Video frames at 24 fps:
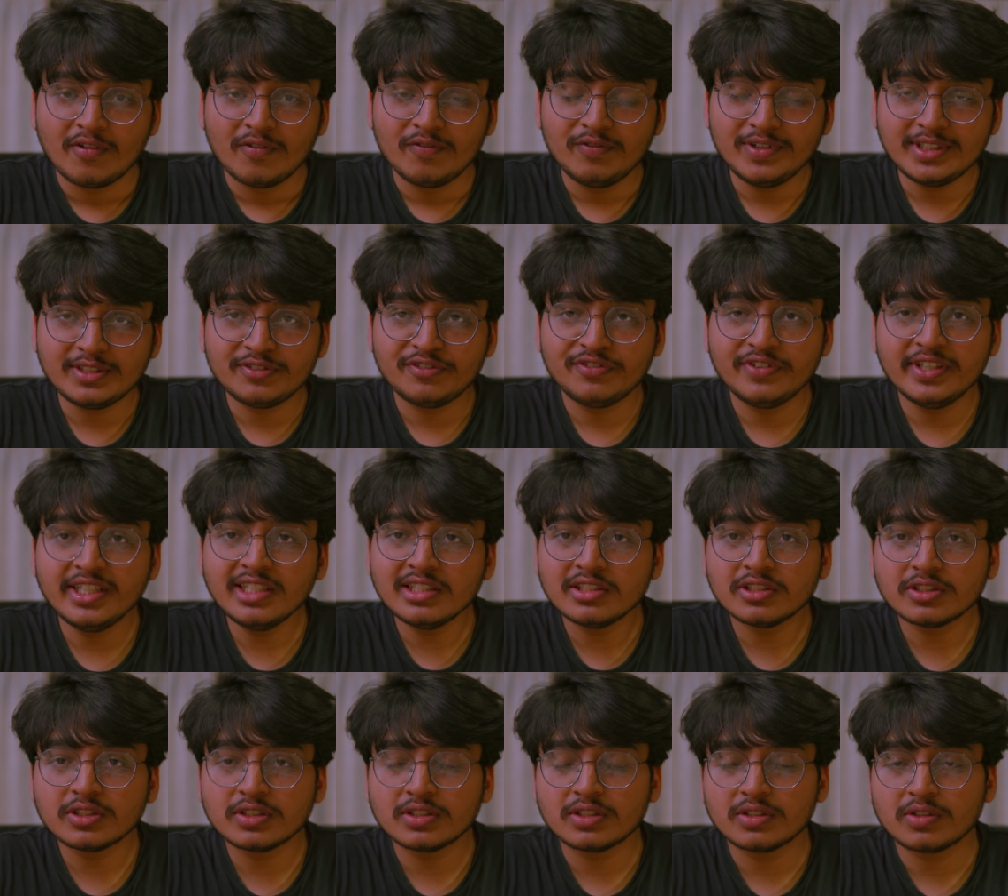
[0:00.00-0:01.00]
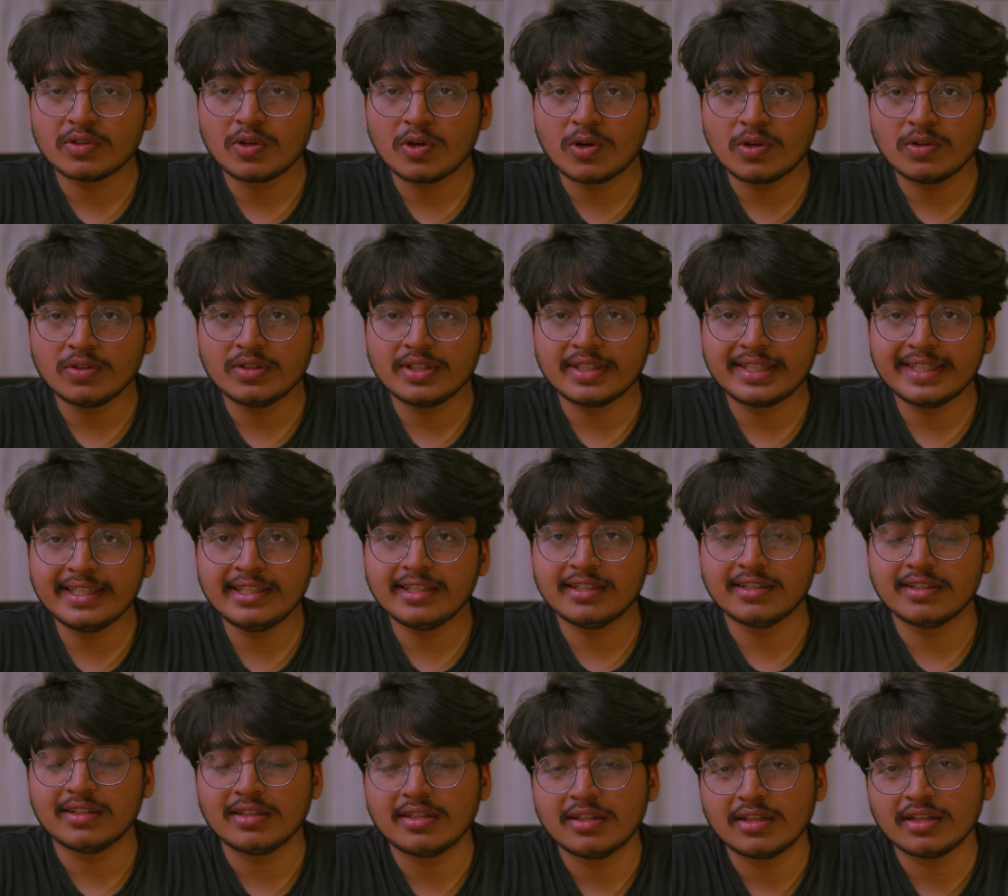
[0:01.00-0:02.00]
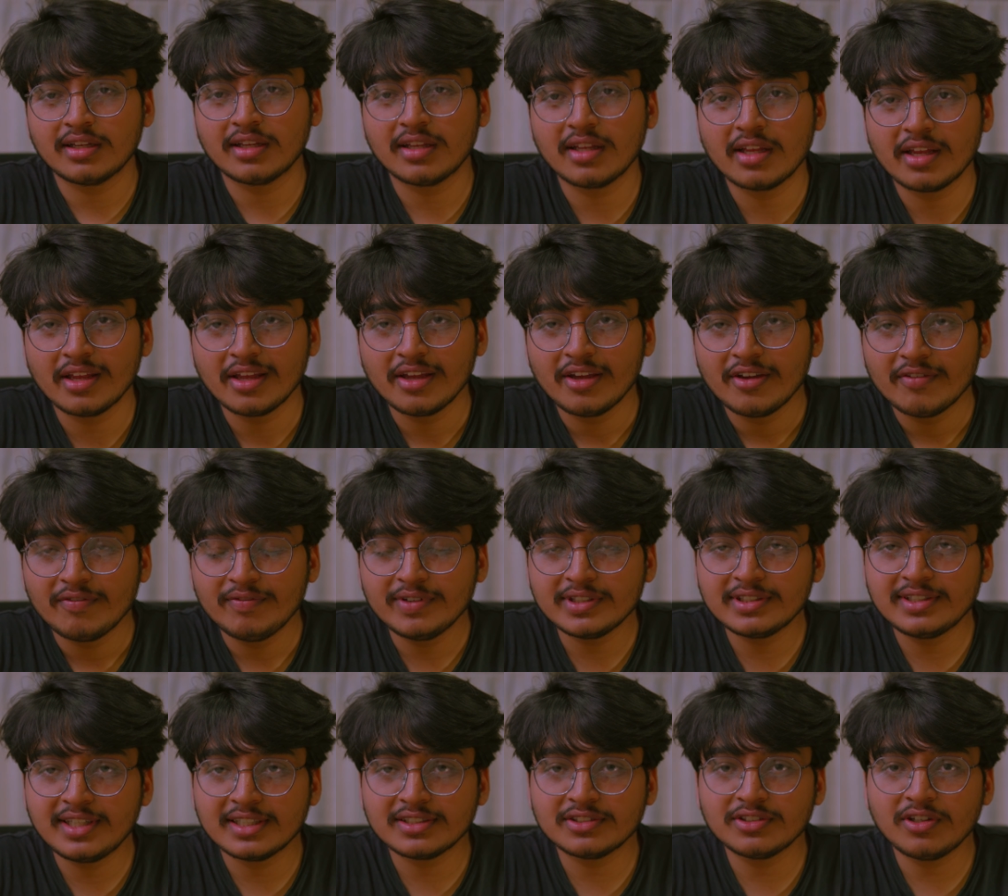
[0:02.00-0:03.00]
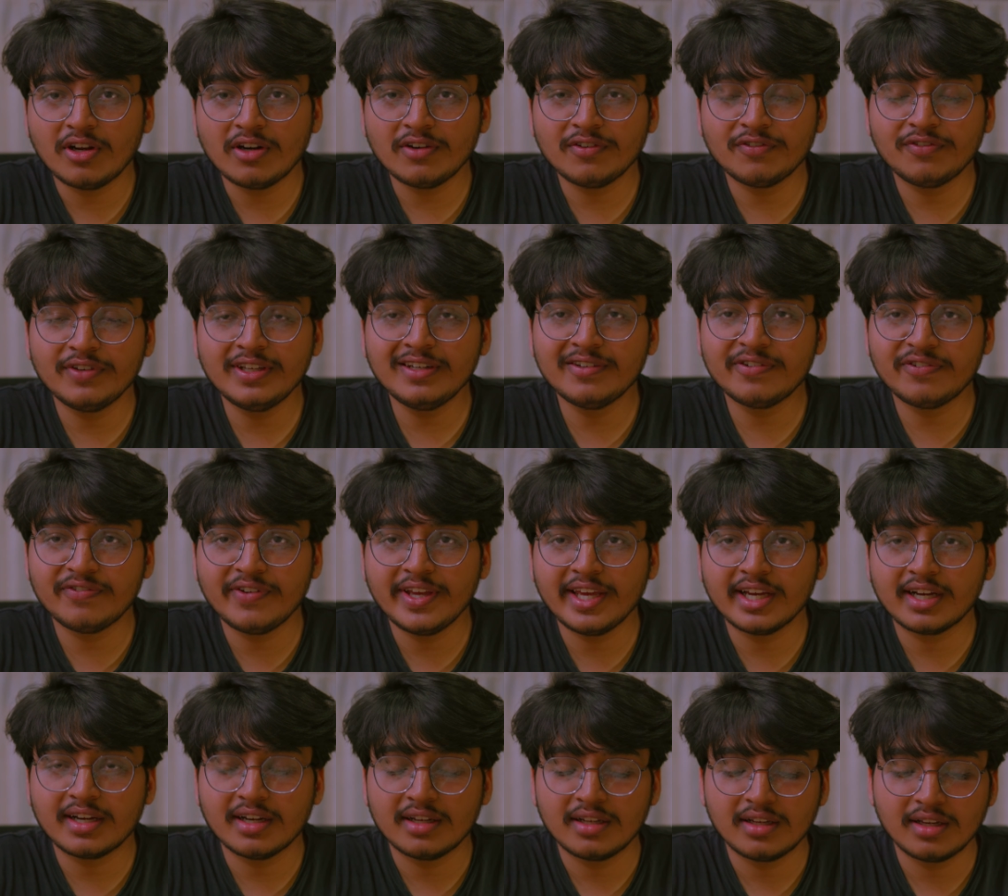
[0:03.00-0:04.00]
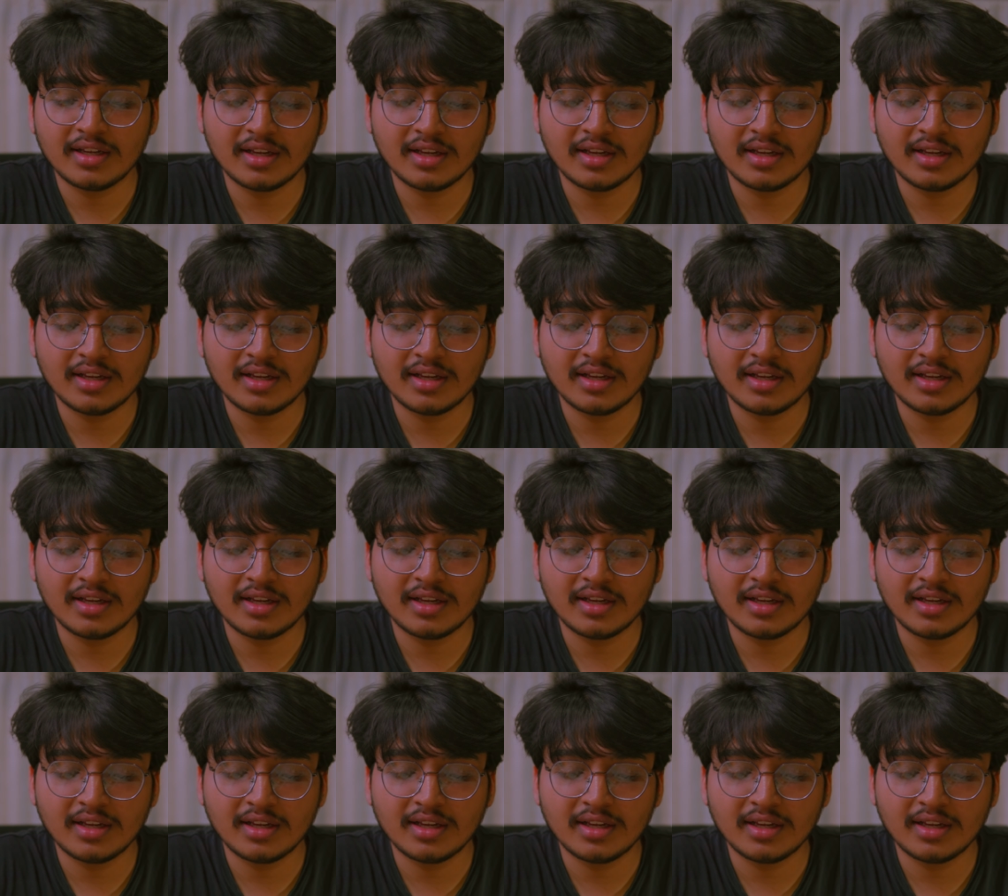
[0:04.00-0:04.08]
which feels real, which does not feel fake.